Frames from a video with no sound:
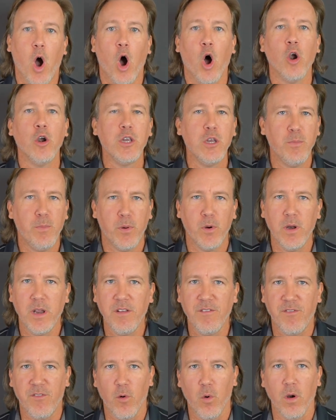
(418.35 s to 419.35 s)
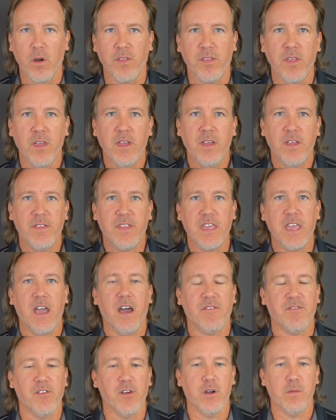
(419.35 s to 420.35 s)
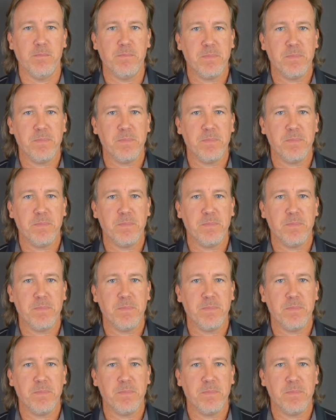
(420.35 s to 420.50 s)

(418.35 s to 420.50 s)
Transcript: are you putting forth the effort?